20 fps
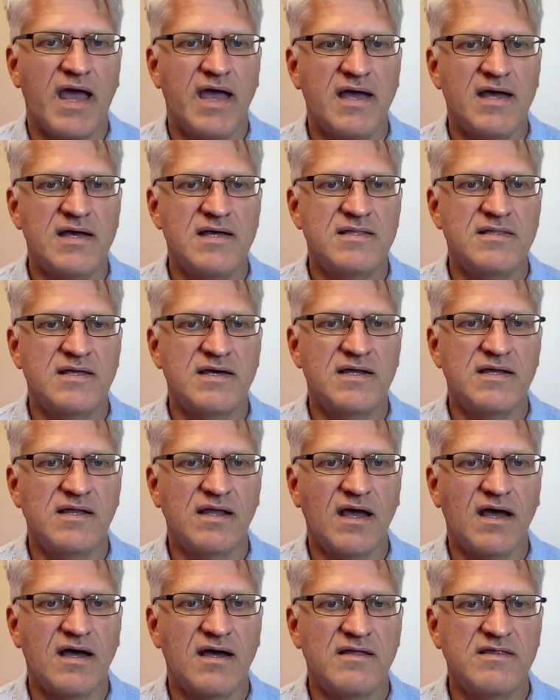And that
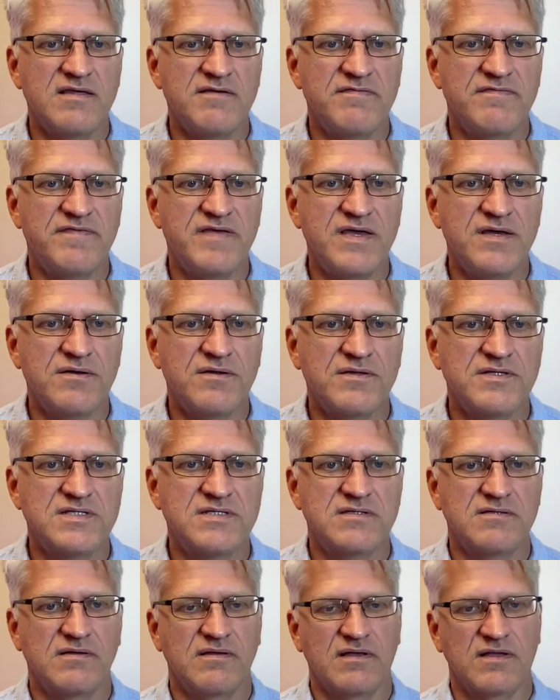the
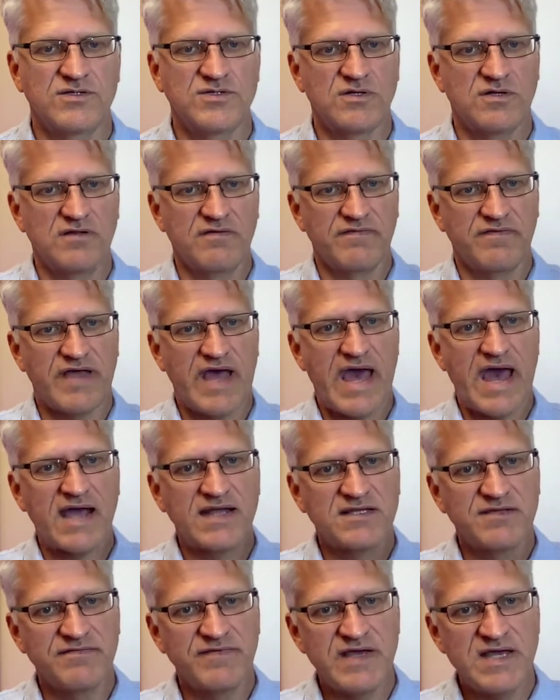fields sort of
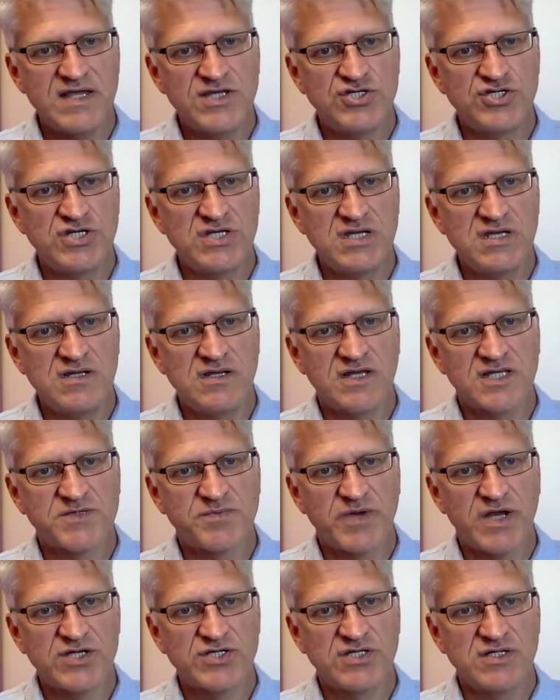activate gene
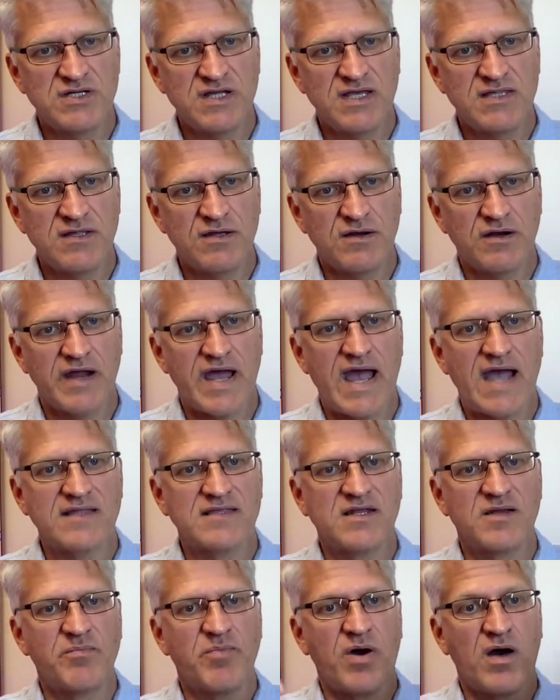expression and that are
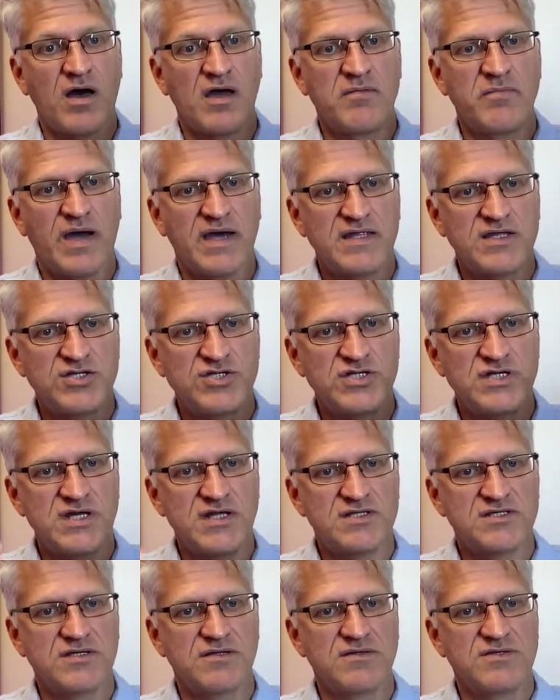acted upon by the
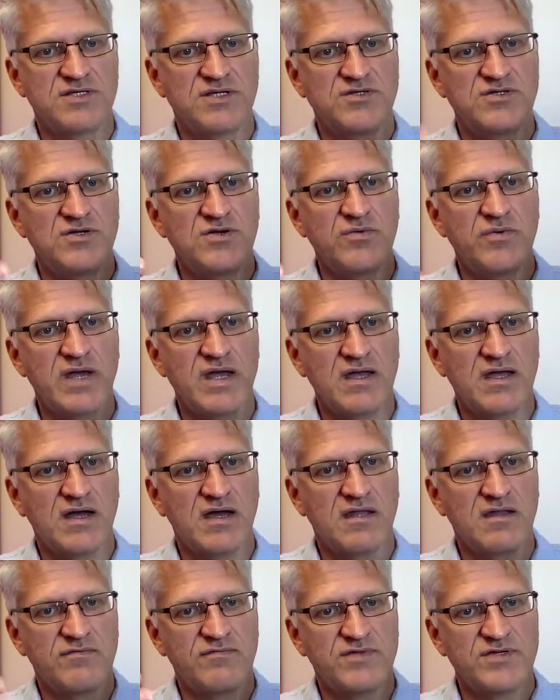gene, so there's a two-way
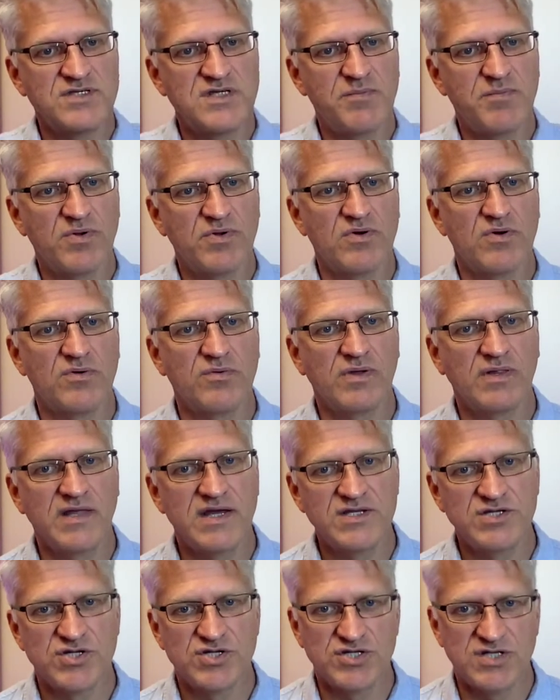kind of reciprocal
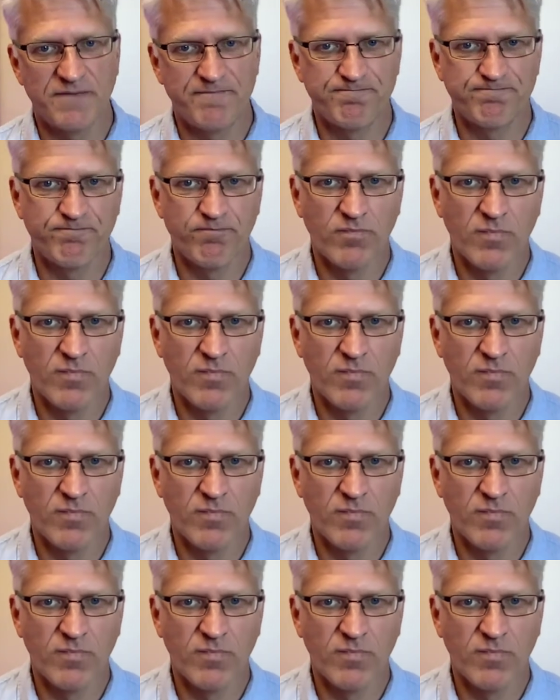relationship.